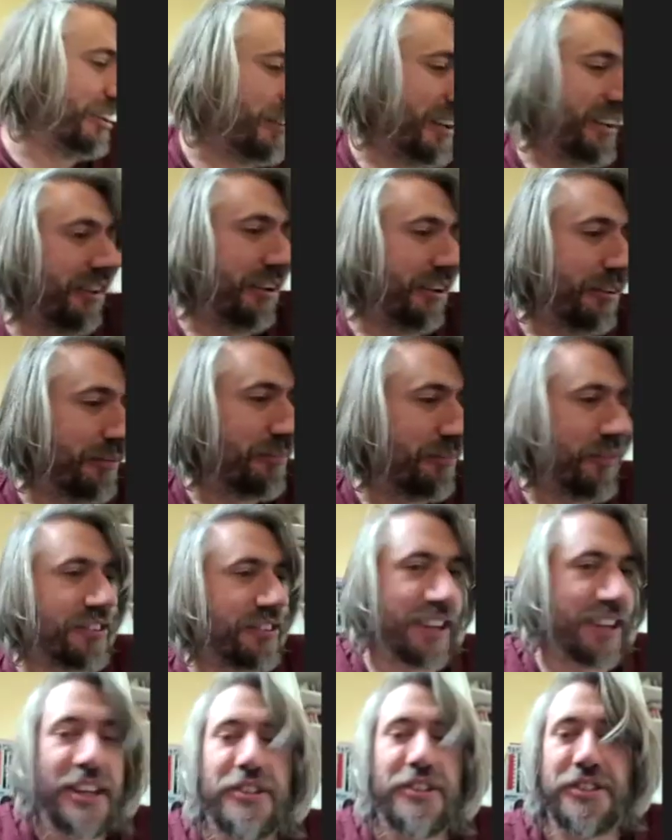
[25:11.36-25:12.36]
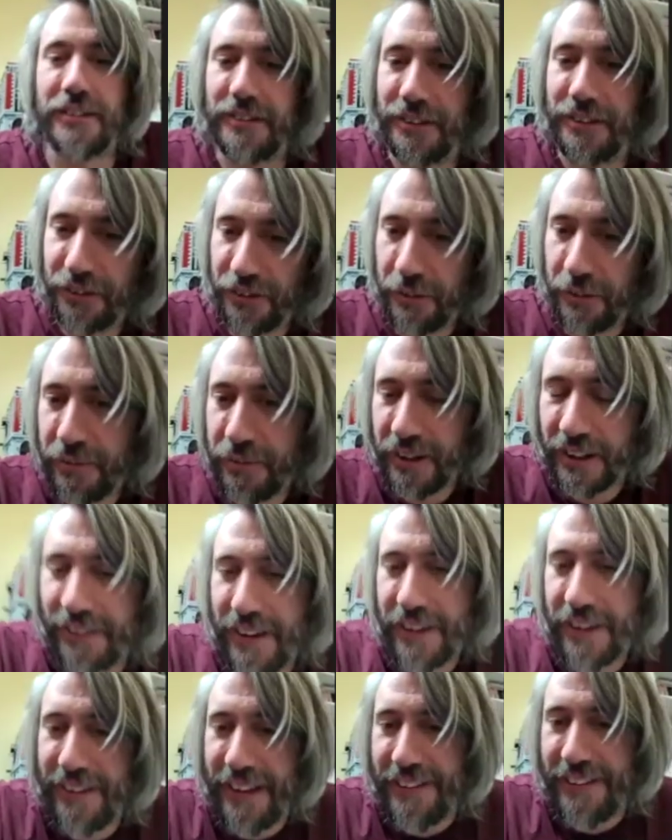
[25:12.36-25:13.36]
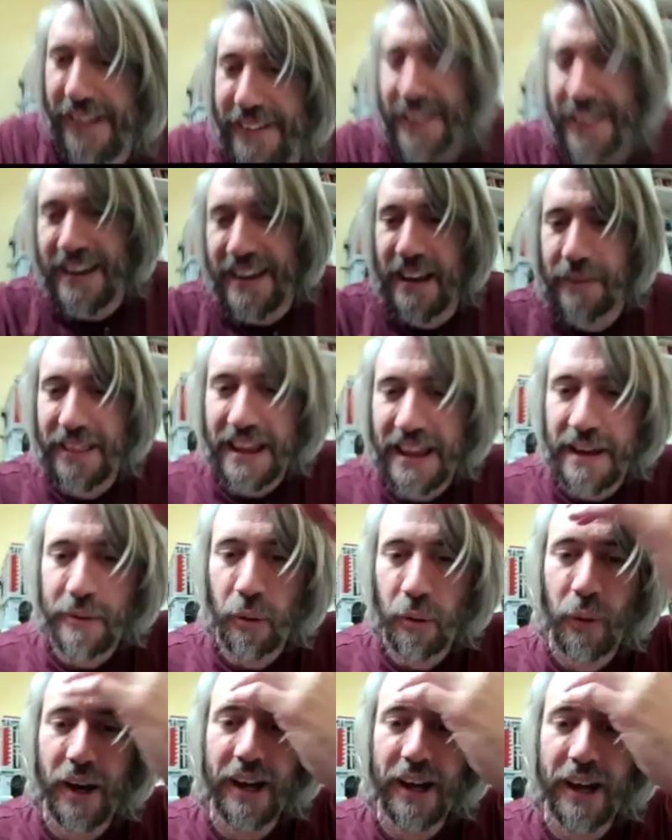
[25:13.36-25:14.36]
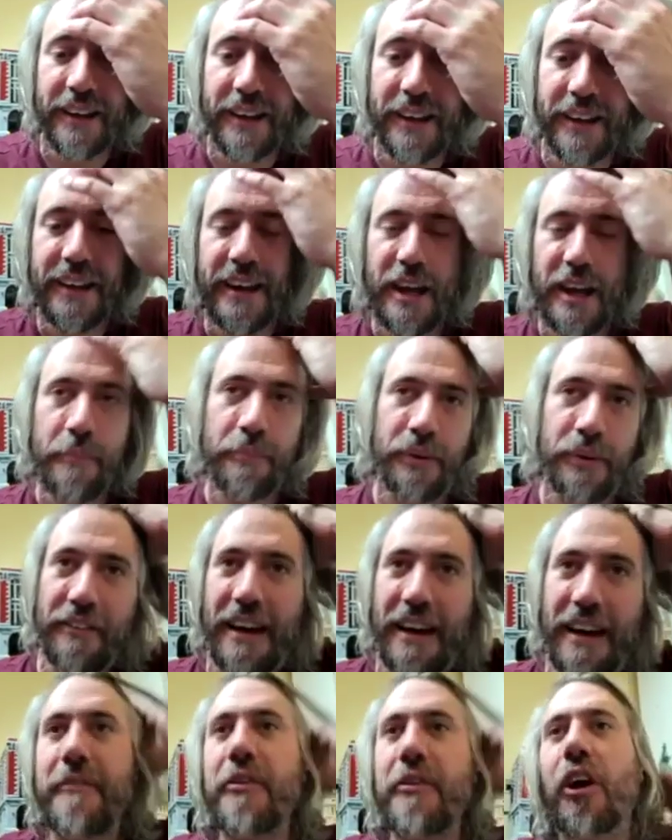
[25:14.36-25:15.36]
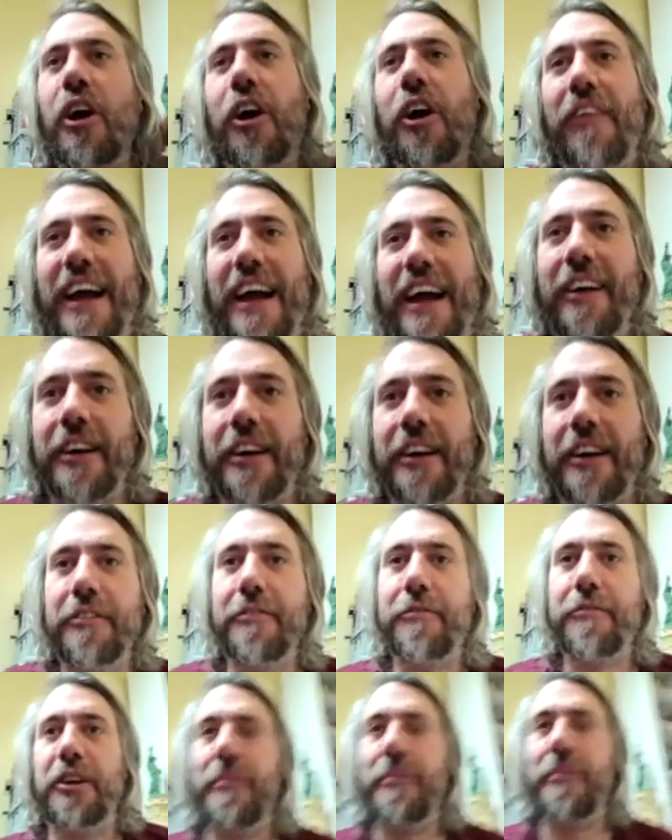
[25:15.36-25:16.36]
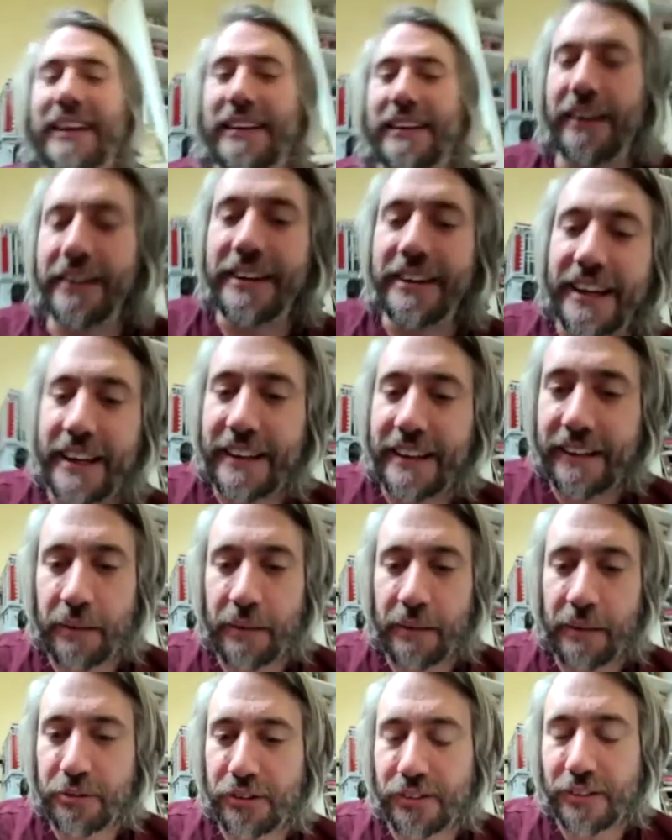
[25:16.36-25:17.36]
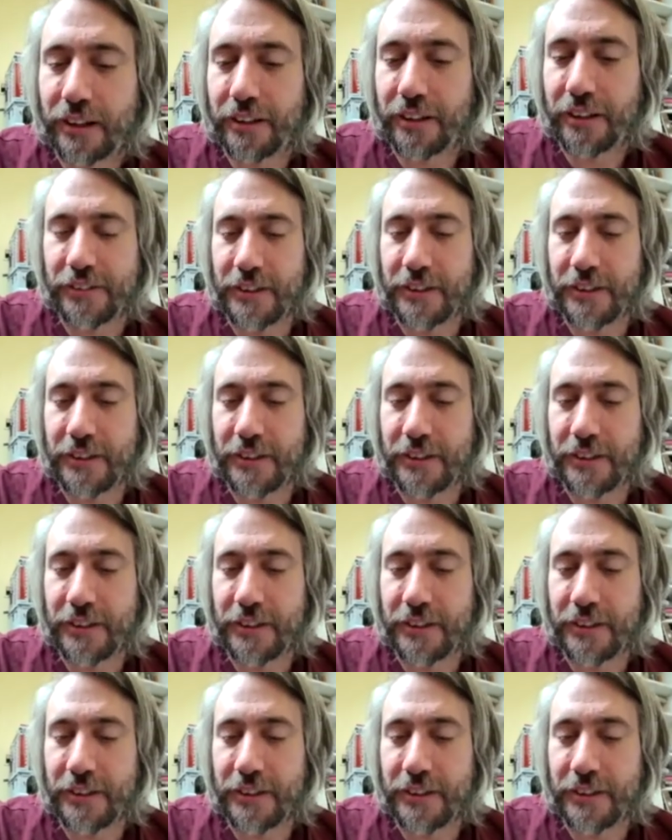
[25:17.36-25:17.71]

don't know, the station or something, and then then, then, I'm, then I'm away. But if I haven't got that kind of fundamental idea, then I'm just lost